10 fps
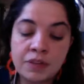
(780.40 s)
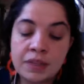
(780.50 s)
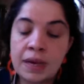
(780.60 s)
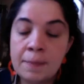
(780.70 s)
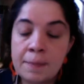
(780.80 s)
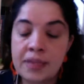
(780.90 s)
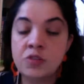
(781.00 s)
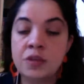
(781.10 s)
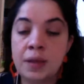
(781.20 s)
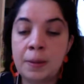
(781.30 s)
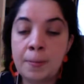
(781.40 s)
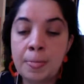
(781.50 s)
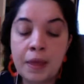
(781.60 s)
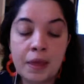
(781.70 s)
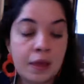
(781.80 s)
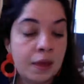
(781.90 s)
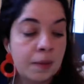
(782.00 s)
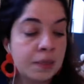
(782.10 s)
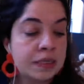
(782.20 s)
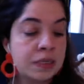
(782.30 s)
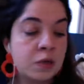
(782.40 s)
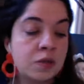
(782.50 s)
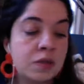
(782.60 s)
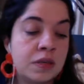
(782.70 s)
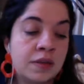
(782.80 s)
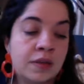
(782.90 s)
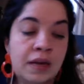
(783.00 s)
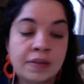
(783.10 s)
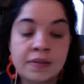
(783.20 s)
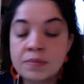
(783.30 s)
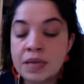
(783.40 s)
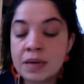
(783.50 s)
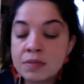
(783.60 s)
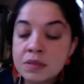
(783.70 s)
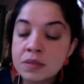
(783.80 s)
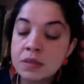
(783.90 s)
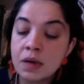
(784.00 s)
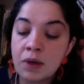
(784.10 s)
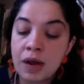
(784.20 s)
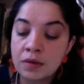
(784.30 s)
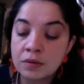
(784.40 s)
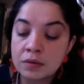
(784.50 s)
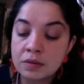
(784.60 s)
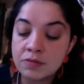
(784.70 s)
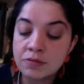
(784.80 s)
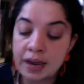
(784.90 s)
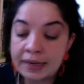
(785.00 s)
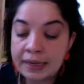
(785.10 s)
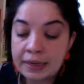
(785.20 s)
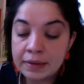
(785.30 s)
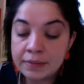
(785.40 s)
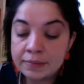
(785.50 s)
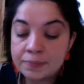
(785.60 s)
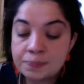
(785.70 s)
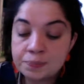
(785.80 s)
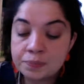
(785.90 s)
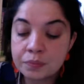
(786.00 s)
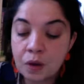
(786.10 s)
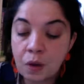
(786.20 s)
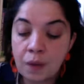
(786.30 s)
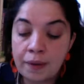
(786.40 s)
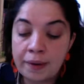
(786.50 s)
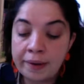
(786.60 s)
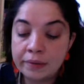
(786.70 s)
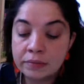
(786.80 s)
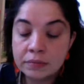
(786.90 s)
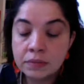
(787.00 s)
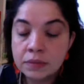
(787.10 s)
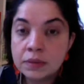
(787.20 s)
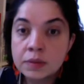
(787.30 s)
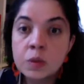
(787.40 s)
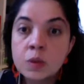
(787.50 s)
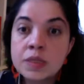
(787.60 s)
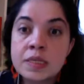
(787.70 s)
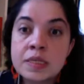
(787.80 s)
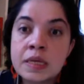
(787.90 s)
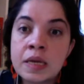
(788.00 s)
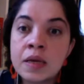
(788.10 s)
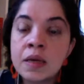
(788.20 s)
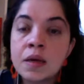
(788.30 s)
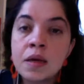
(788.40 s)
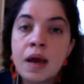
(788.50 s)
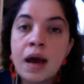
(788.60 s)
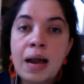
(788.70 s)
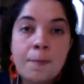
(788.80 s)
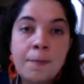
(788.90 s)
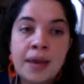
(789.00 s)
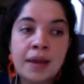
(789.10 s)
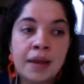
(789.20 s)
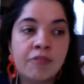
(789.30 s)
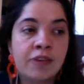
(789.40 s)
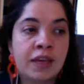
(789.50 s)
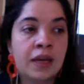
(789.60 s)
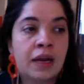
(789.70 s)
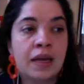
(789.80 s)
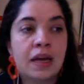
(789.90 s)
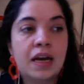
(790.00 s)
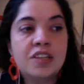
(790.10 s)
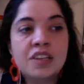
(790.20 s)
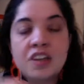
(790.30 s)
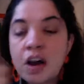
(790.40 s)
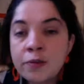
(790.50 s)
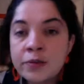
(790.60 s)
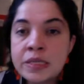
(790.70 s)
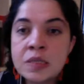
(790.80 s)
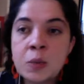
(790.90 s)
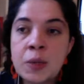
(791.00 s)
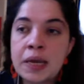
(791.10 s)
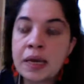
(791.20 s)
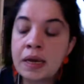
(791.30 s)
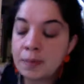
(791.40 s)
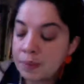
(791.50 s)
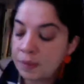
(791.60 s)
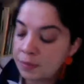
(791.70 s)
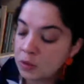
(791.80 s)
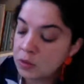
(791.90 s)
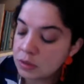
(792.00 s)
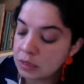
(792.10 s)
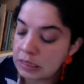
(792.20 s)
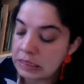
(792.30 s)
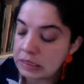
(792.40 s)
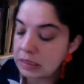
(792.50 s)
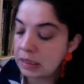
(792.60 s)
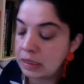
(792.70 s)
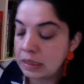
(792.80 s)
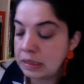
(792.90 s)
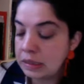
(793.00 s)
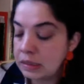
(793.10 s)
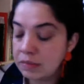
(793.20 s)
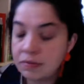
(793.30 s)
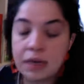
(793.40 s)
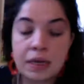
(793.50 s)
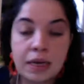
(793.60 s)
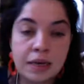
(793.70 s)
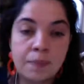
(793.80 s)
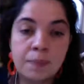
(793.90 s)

that I made today. Because I noticed that at sometimes around Friday or Thursday, I panic, think like, I did nothing this week, I'm useless, and something like that. I